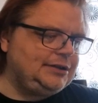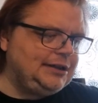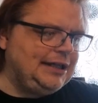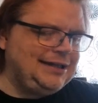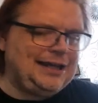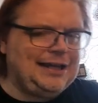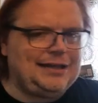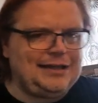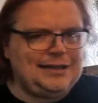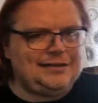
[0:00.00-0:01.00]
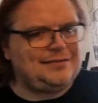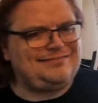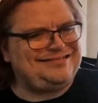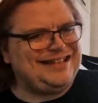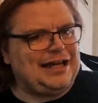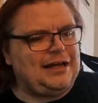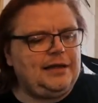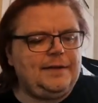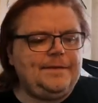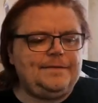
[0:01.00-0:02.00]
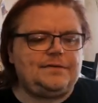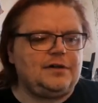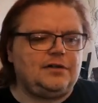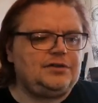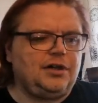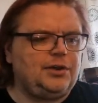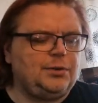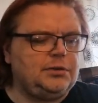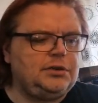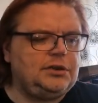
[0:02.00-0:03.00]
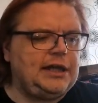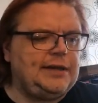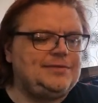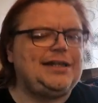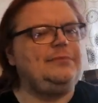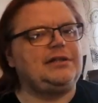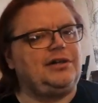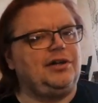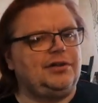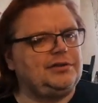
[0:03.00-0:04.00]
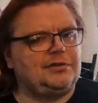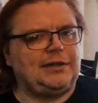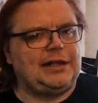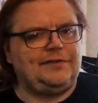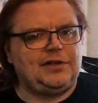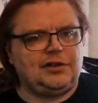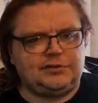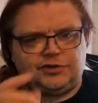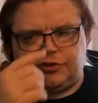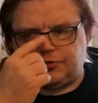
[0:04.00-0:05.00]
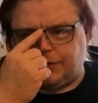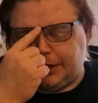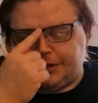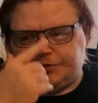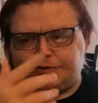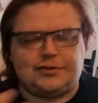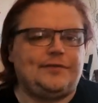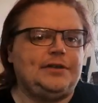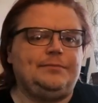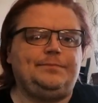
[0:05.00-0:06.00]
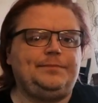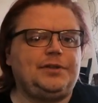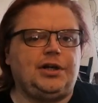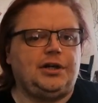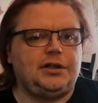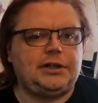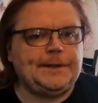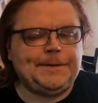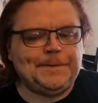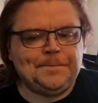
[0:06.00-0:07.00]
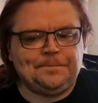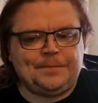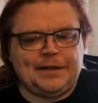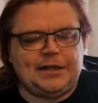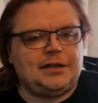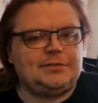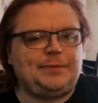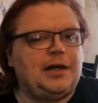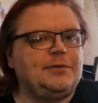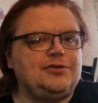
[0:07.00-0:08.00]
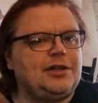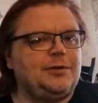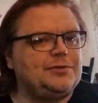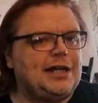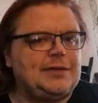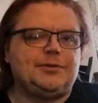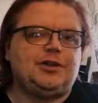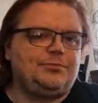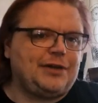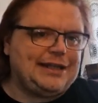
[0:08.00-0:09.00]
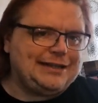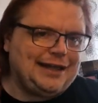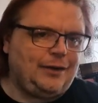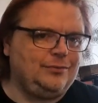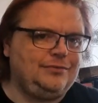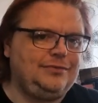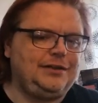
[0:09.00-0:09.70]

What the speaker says: it's not cool. Same with Cokes as well. If you don't drink and you're just having Coke, by all means drink upstairs, but don't bring it down.